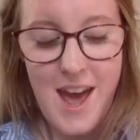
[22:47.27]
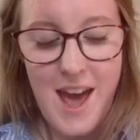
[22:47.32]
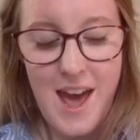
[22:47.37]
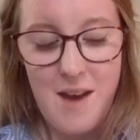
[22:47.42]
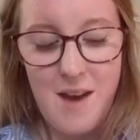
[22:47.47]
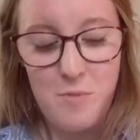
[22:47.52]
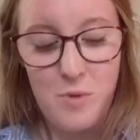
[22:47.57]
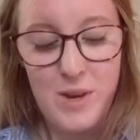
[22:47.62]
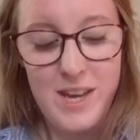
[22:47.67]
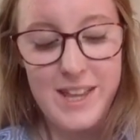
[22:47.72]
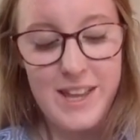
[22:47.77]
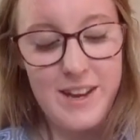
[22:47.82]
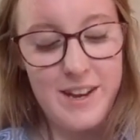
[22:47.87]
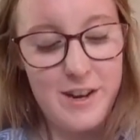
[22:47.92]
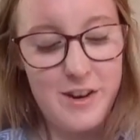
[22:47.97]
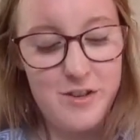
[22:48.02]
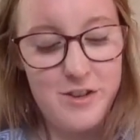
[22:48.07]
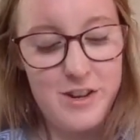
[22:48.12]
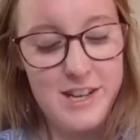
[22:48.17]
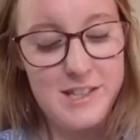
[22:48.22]
We line
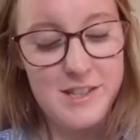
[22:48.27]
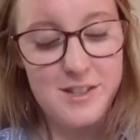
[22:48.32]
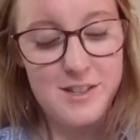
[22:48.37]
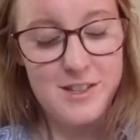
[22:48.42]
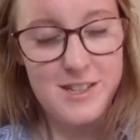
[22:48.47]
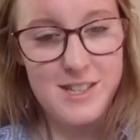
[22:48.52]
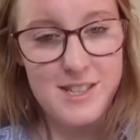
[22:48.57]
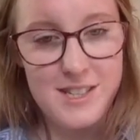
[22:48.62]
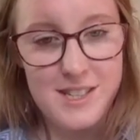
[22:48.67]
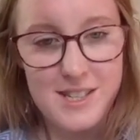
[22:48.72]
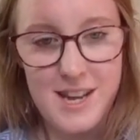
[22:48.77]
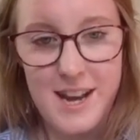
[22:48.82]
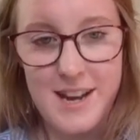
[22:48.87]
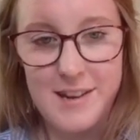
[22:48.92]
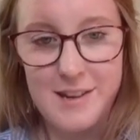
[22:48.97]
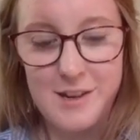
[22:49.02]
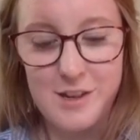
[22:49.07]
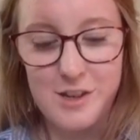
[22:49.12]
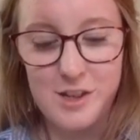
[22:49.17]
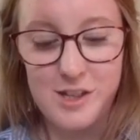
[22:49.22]
our trousers as
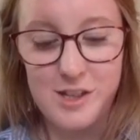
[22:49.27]
standard